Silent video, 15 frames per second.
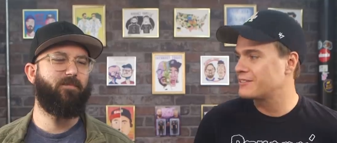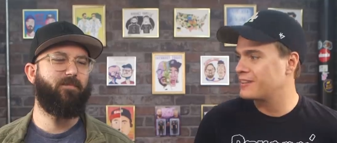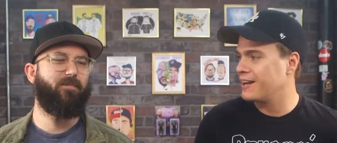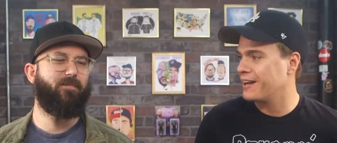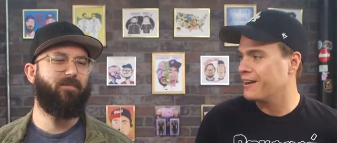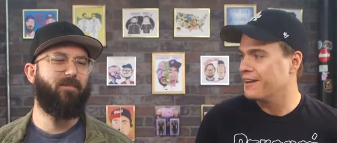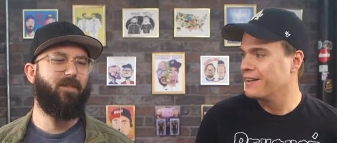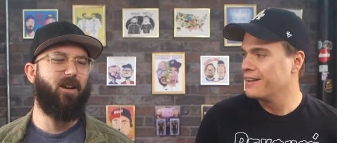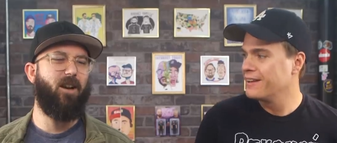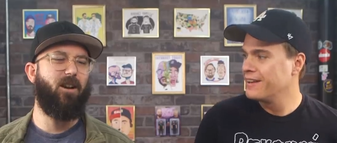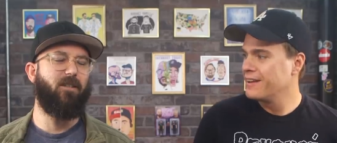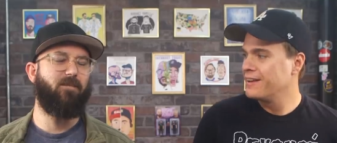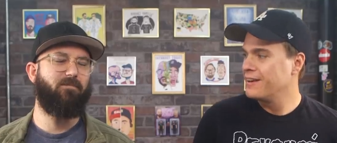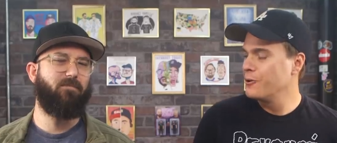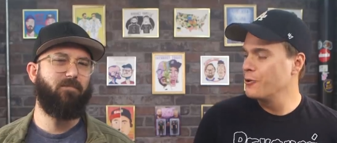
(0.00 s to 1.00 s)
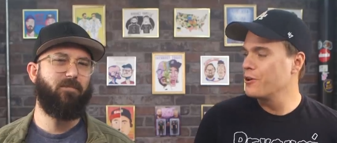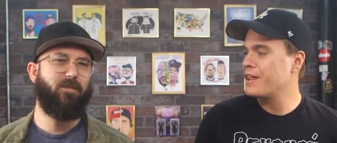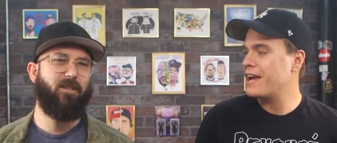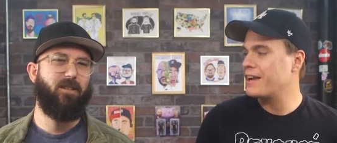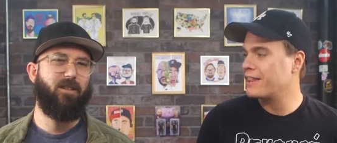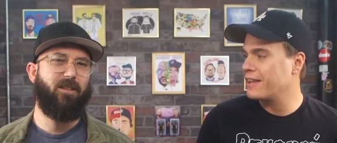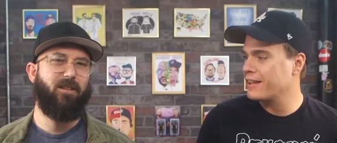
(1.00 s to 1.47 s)
Speaker 1: Sun. No. Oh. Who are
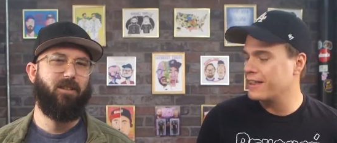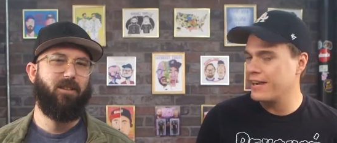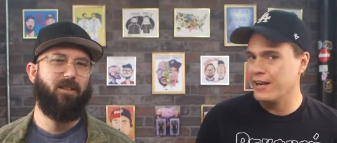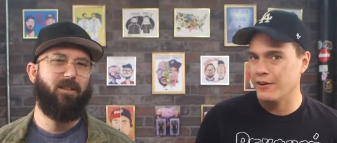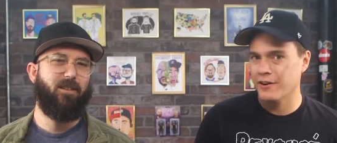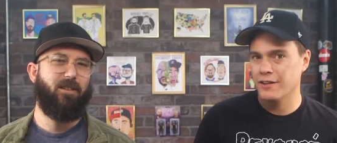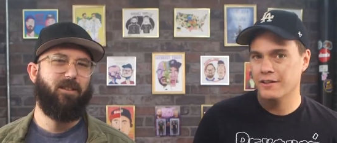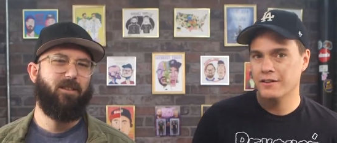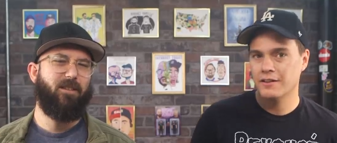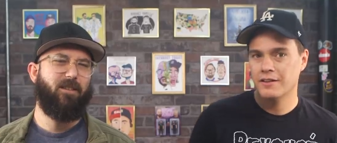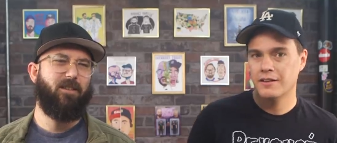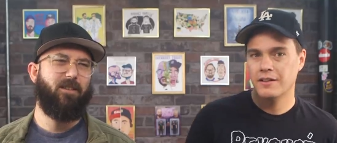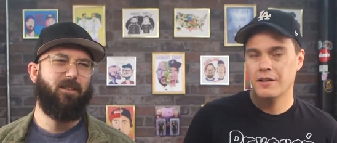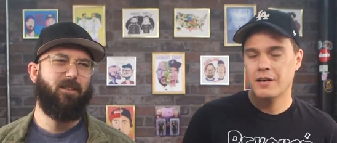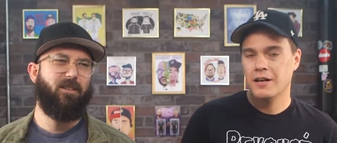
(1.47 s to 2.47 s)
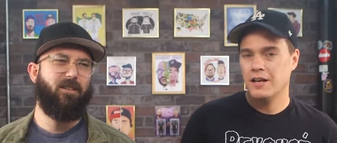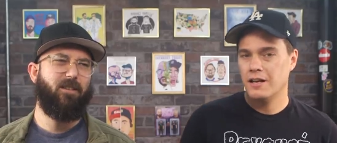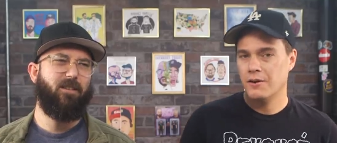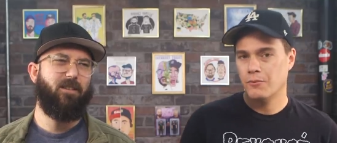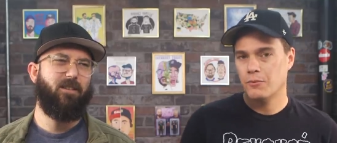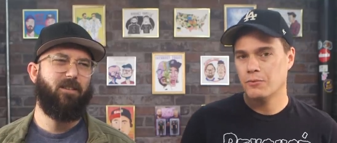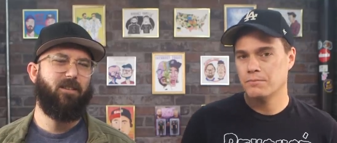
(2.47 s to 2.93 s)
they to think they own it?
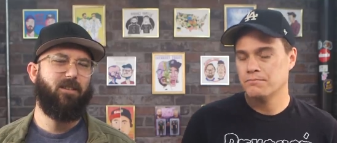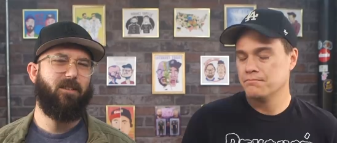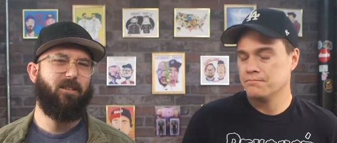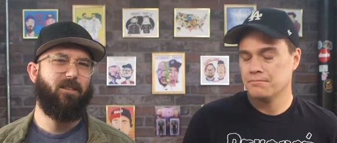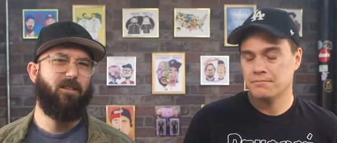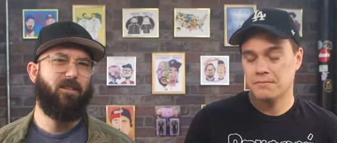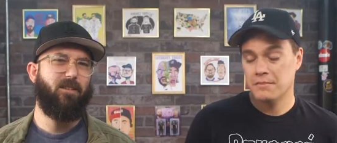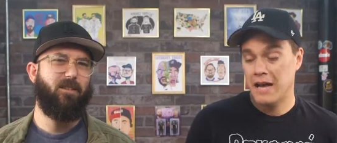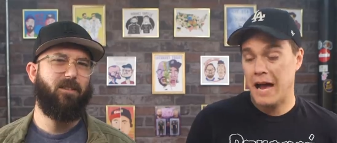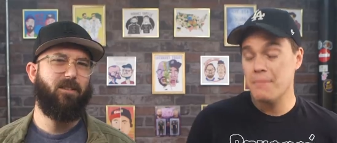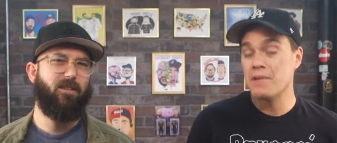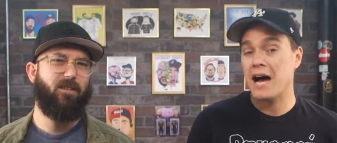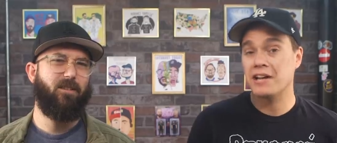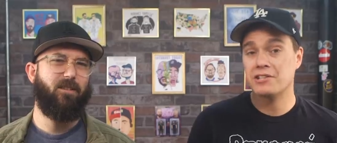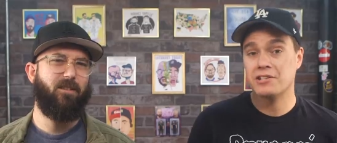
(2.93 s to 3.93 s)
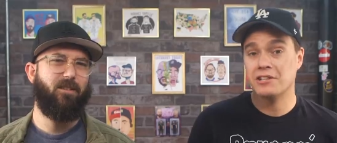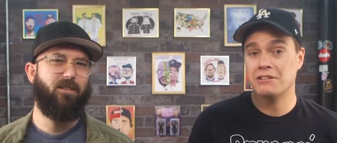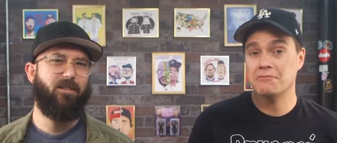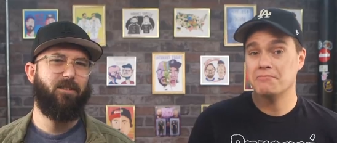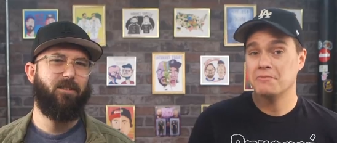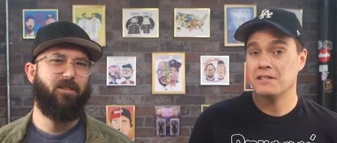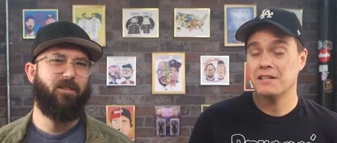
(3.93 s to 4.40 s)
Uh, well, I'm not
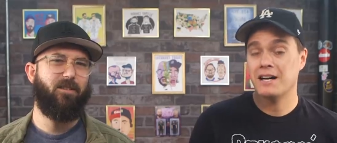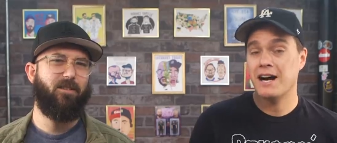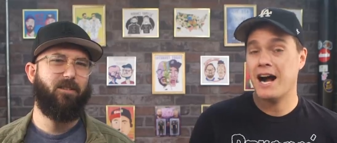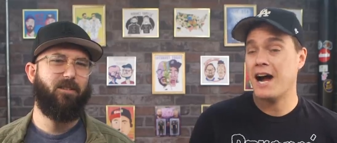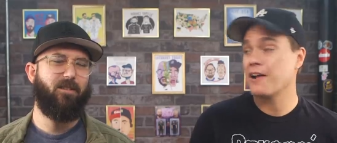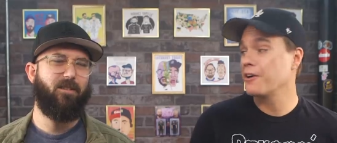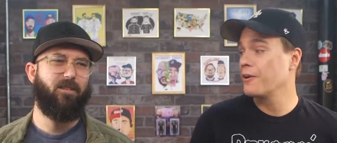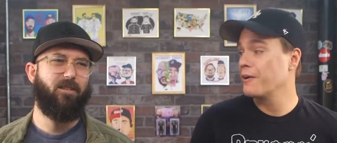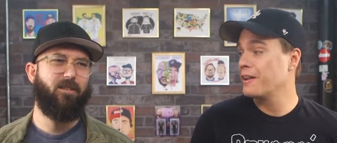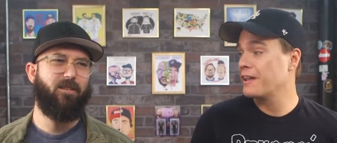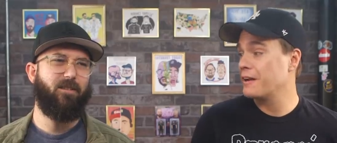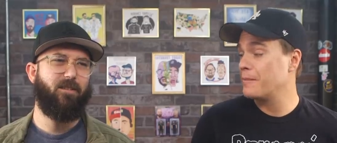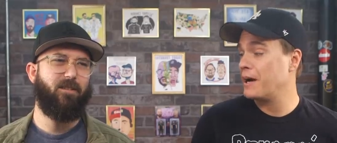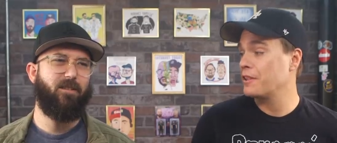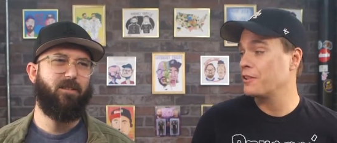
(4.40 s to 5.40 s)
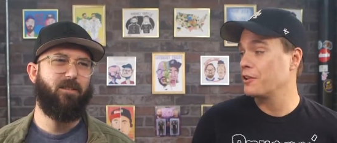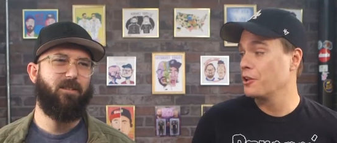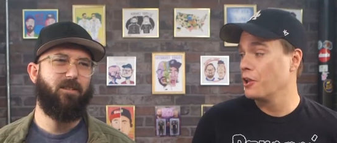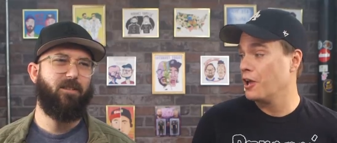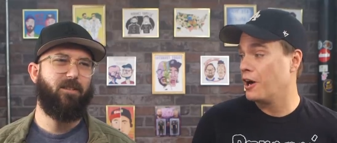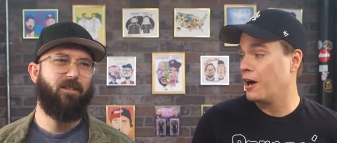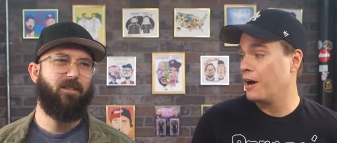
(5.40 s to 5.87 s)
sure. I don't know anything about the
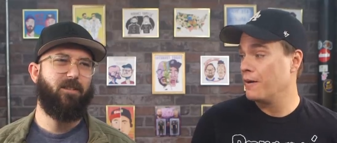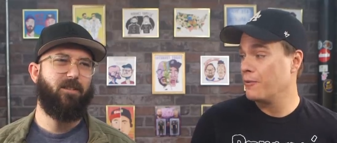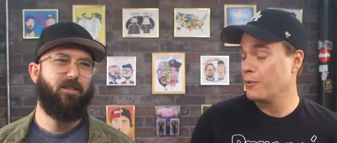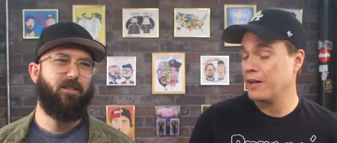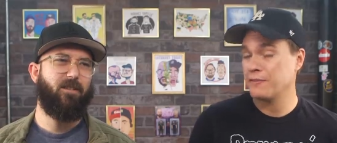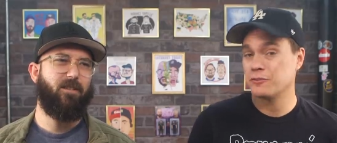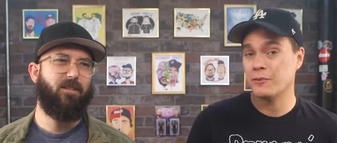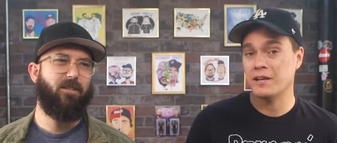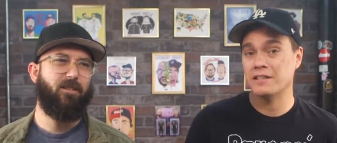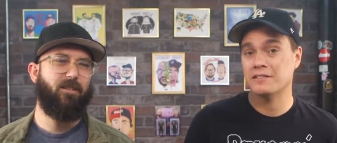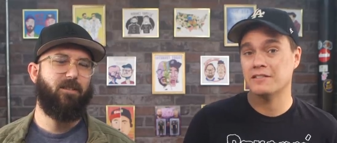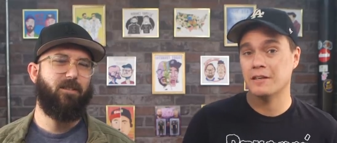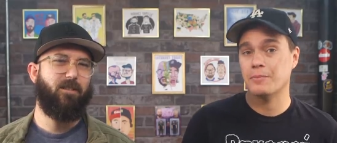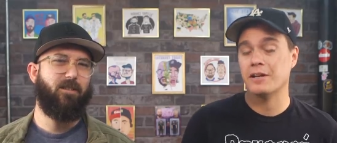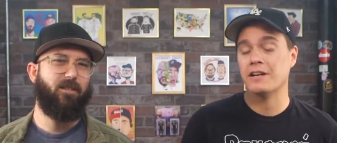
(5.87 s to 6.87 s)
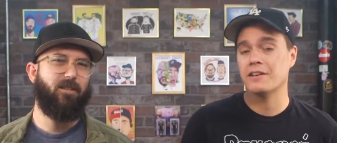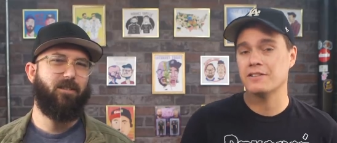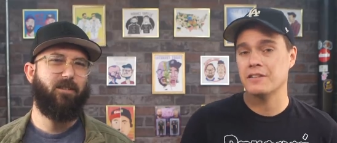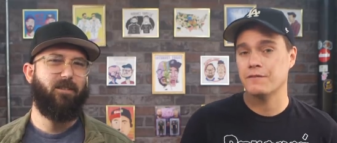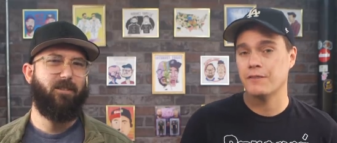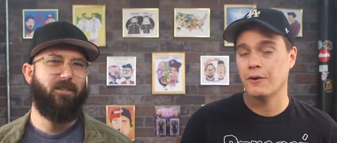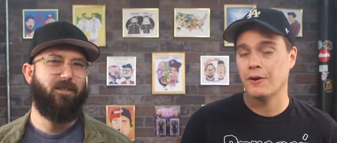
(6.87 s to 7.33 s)
law. We'll have to wait and see. But
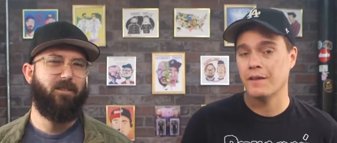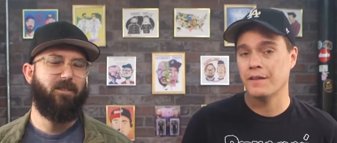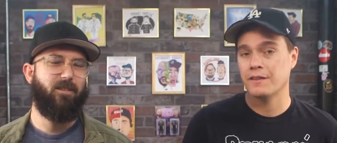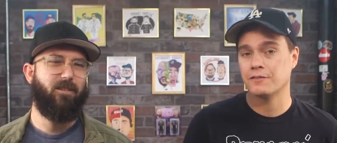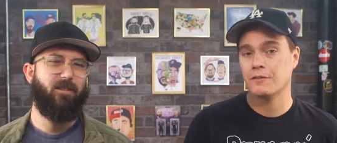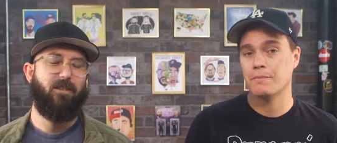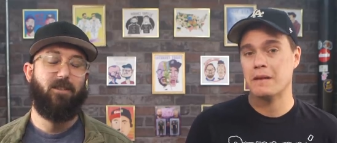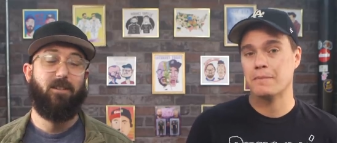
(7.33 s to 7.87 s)
here's info on this from